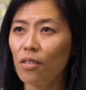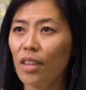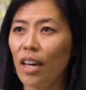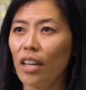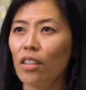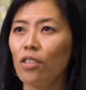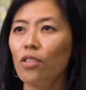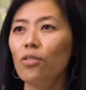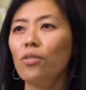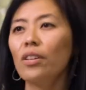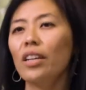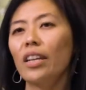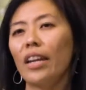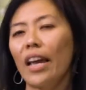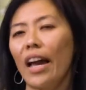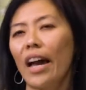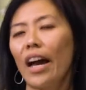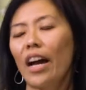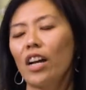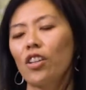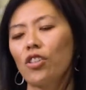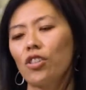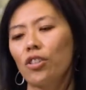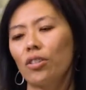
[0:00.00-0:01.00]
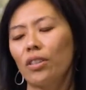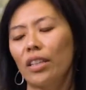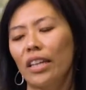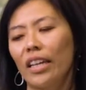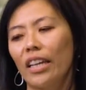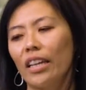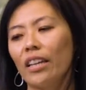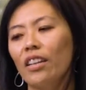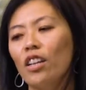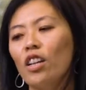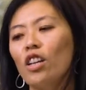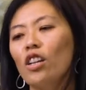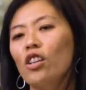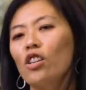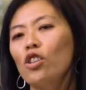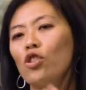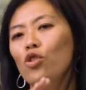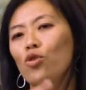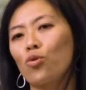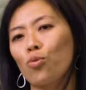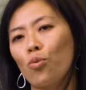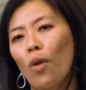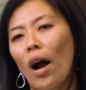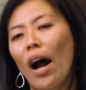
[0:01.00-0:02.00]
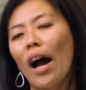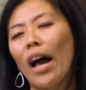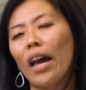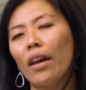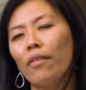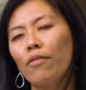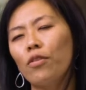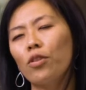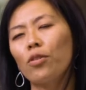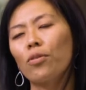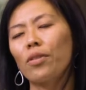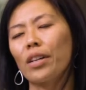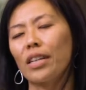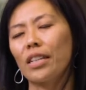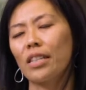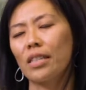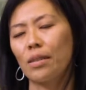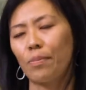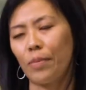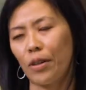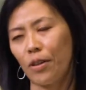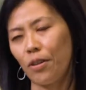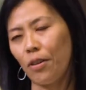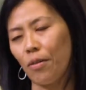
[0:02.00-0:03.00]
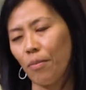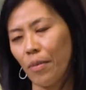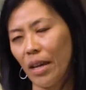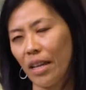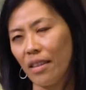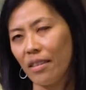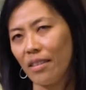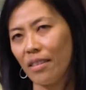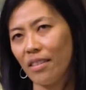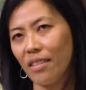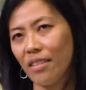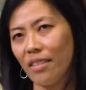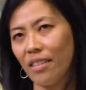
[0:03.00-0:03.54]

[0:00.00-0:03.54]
that you can actually drive your experiments